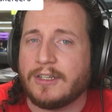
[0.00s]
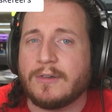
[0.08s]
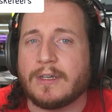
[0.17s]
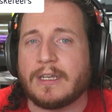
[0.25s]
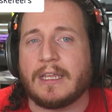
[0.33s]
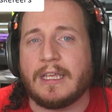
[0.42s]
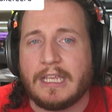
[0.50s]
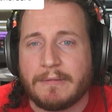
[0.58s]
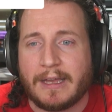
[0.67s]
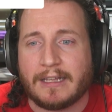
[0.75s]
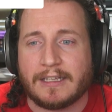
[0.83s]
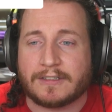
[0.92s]
you can
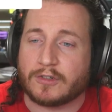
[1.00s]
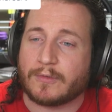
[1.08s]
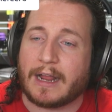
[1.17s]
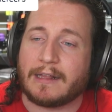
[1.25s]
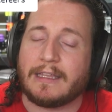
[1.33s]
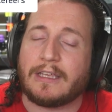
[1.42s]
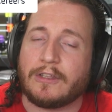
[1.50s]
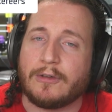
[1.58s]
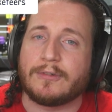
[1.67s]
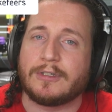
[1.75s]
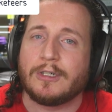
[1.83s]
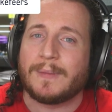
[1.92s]
email us directly,
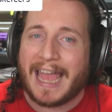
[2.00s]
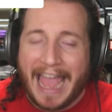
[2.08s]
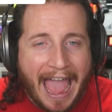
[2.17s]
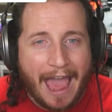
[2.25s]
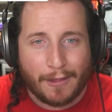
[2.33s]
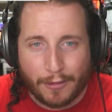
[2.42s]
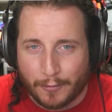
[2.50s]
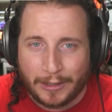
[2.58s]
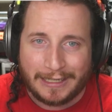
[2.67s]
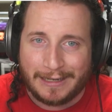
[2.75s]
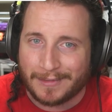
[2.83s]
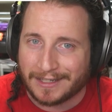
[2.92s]
youtube at
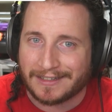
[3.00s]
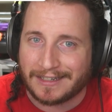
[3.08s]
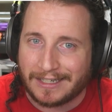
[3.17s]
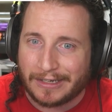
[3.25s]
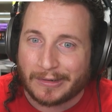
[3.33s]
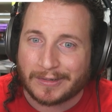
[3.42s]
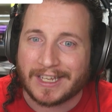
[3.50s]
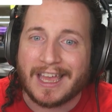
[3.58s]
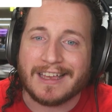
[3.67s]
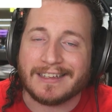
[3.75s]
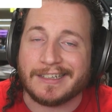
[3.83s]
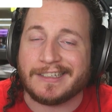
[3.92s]

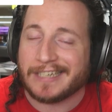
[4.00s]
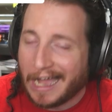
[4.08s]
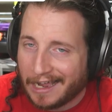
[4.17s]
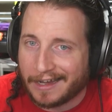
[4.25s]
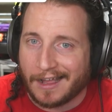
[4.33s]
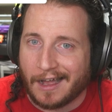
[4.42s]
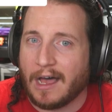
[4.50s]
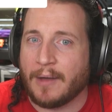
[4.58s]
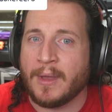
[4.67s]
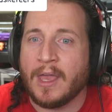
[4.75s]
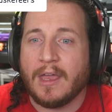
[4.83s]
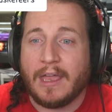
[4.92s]

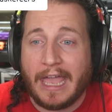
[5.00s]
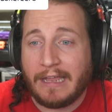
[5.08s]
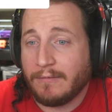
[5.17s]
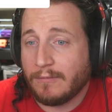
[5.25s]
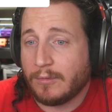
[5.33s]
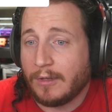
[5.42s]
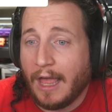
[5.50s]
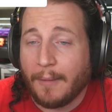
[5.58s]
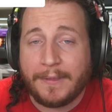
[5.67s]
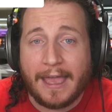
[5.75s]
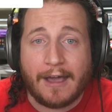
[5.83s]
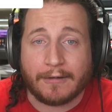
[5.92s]
3dmusketeers.com, and we'll
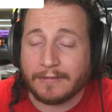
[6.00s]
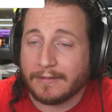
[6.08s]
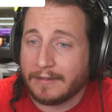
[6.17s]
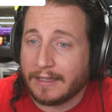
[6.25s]
help you out.